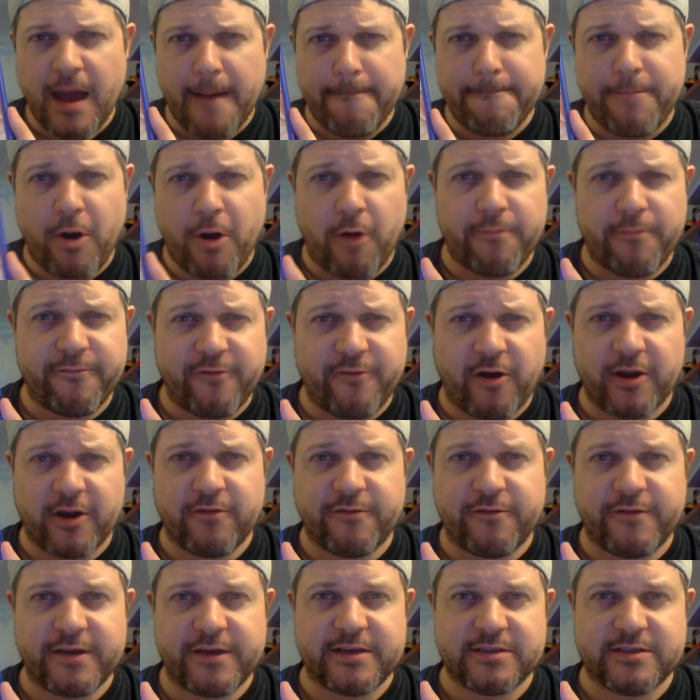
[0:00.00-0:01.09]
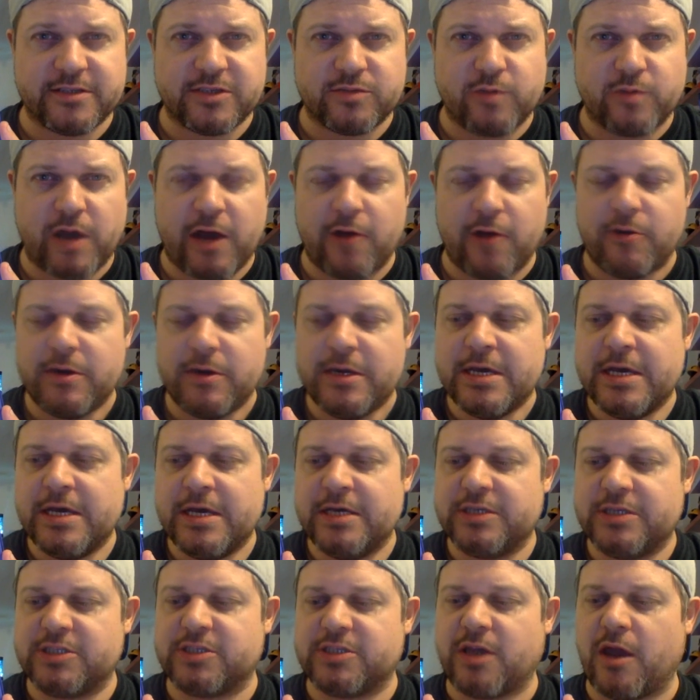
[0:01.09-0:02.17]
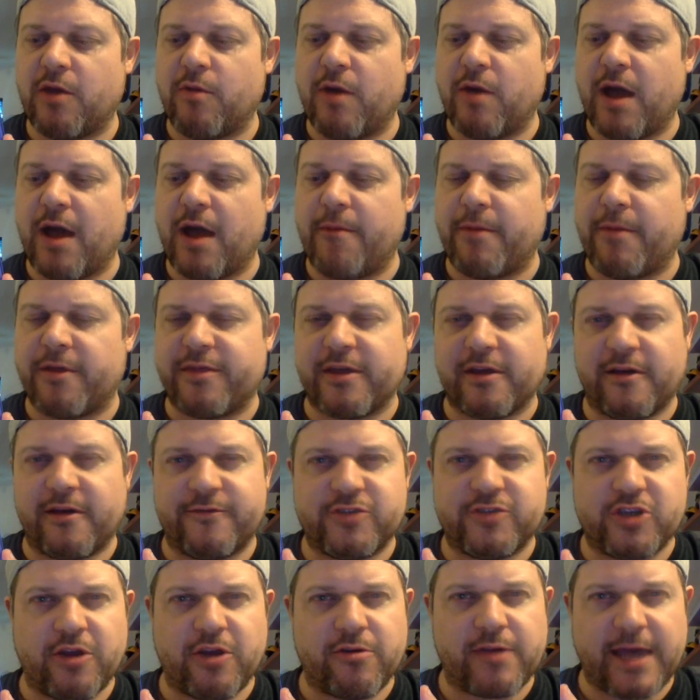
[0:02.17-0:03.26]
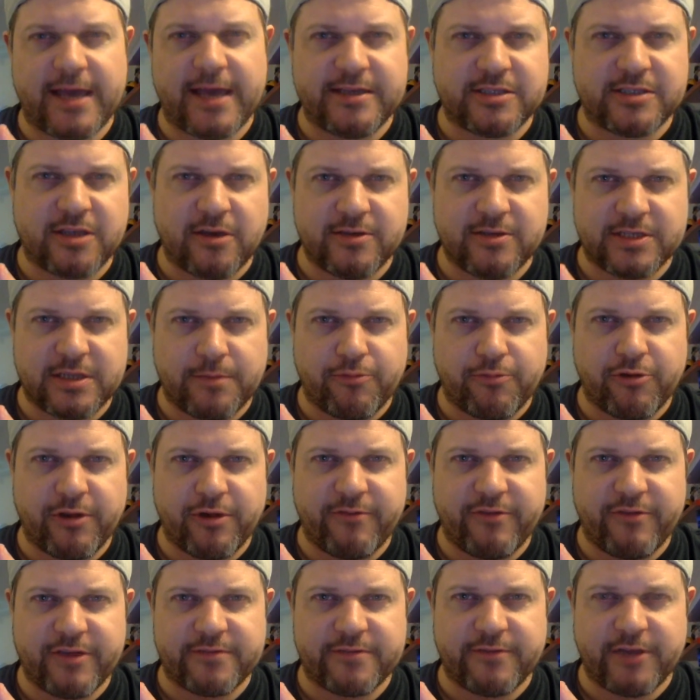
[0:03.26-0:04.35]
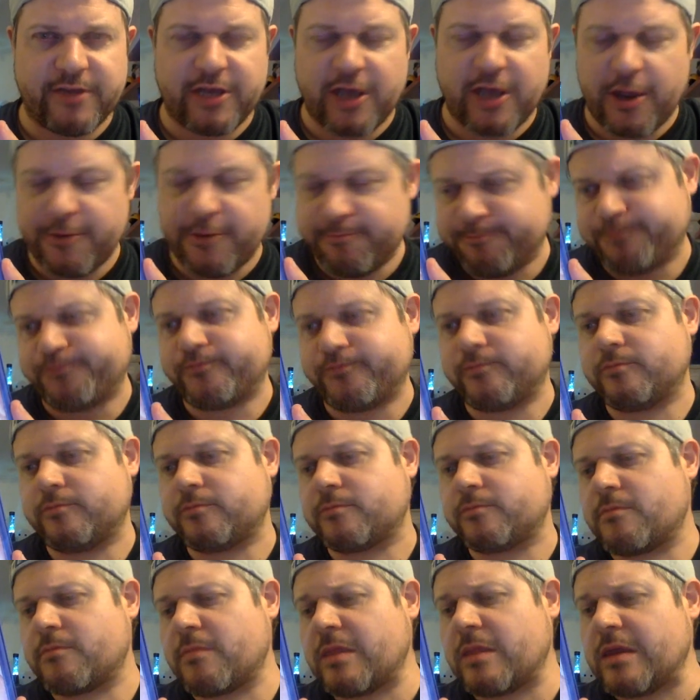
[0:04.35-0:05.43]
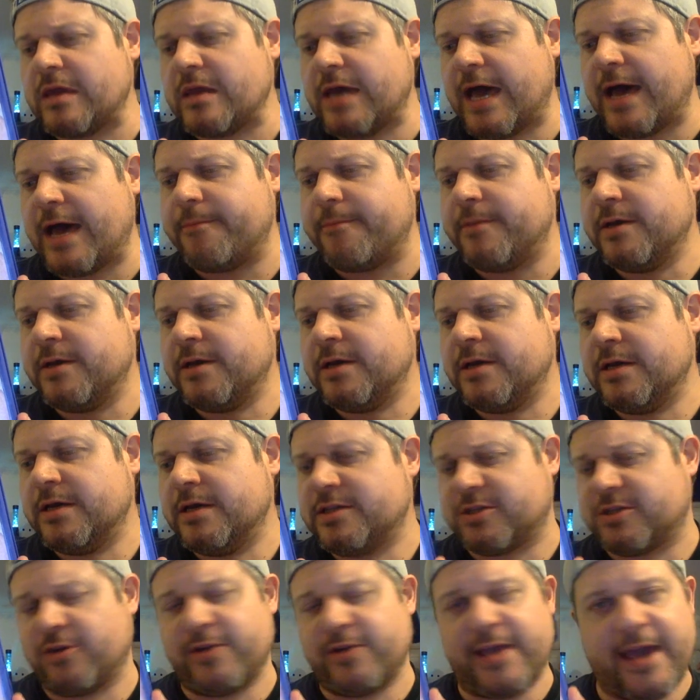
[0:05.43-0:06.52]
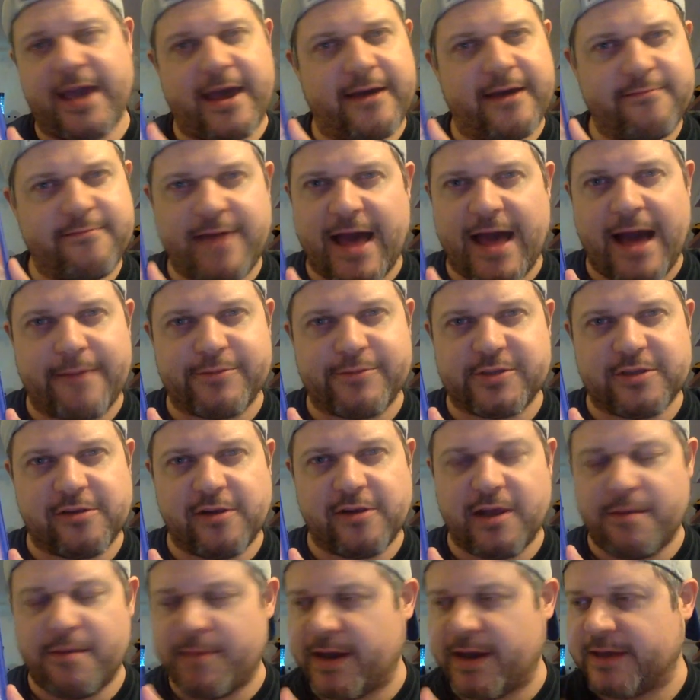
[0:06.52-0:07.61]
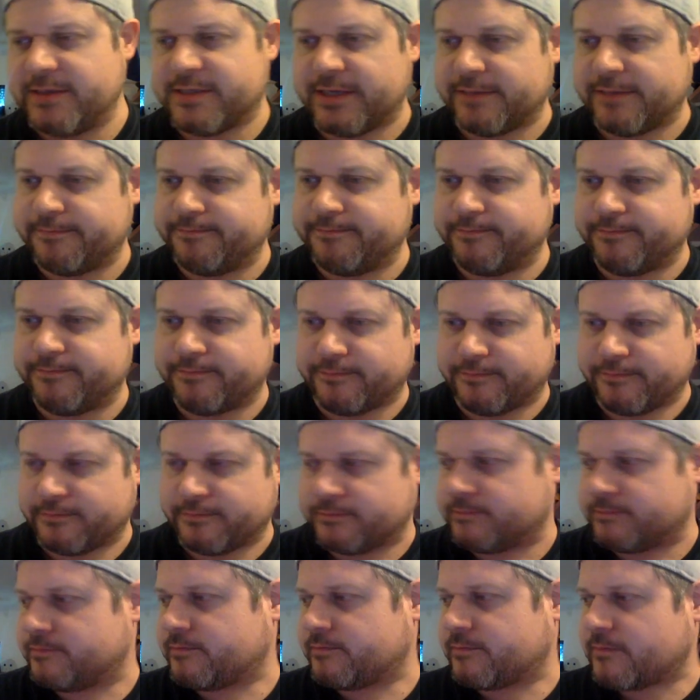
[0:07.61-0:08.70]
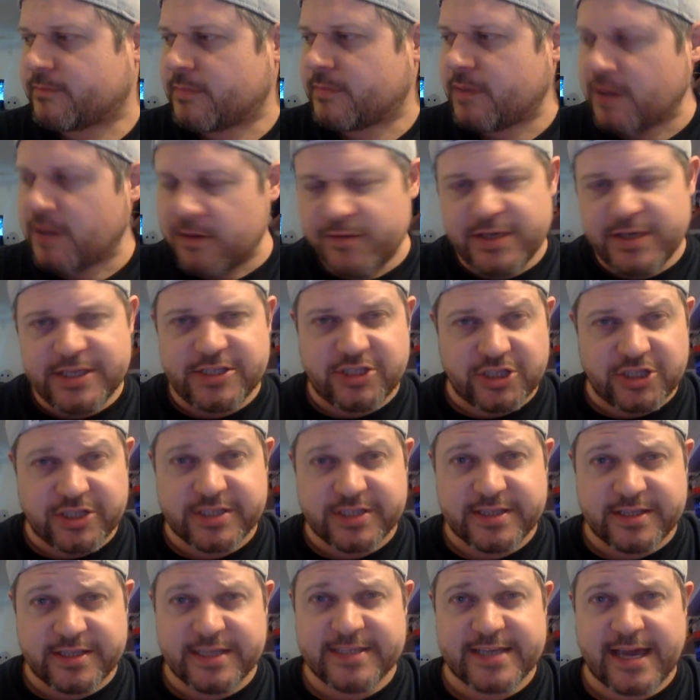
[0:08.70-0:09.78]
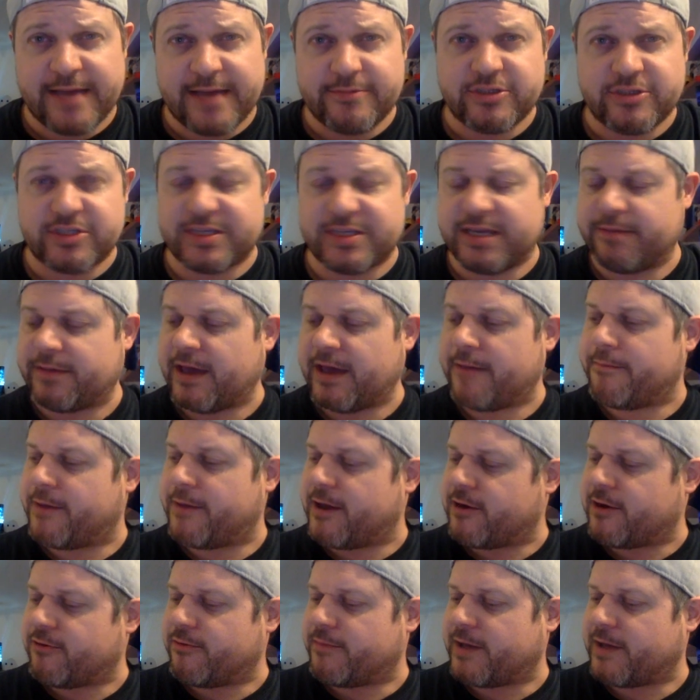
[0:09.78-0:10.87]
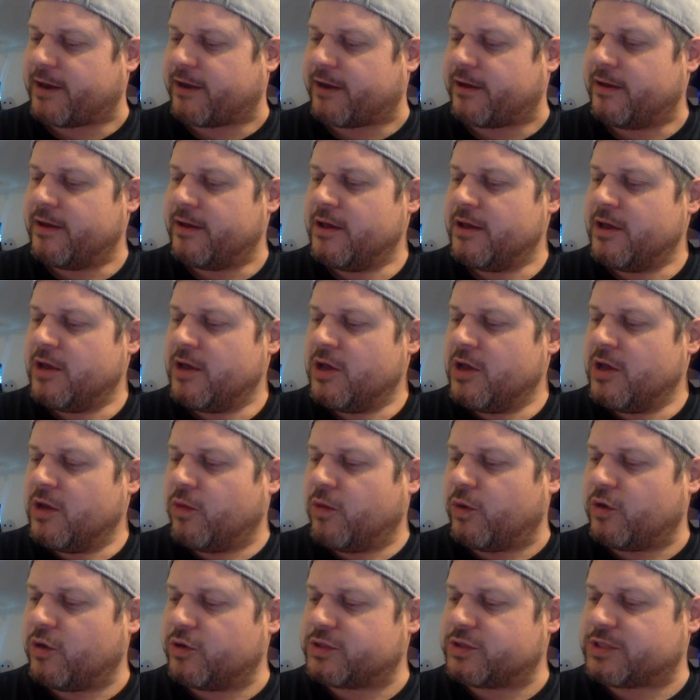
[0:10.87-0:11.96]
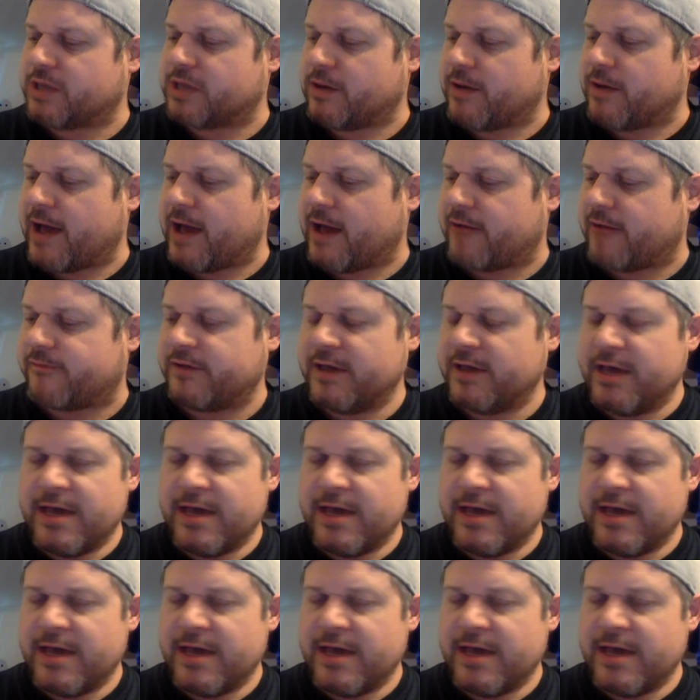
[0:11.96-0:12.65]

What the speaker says: pop vinyl figures as well. So I think I've showcased those in a previous video. So yeah, absolutely amazing. These games just keep getting better and better. We also have